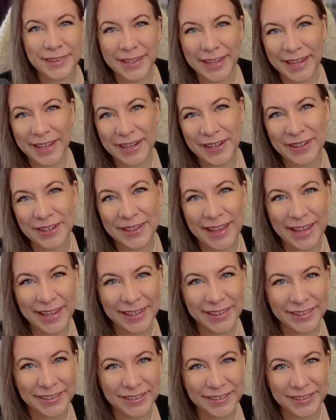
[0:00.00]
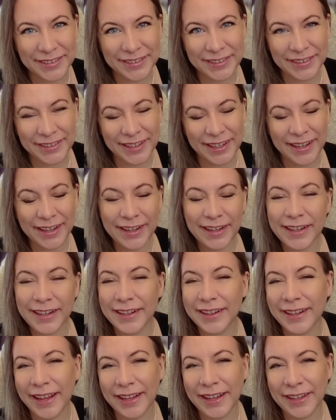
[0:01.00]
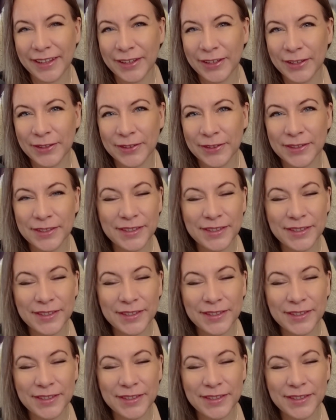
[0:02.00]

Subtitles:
Hello there. Thank you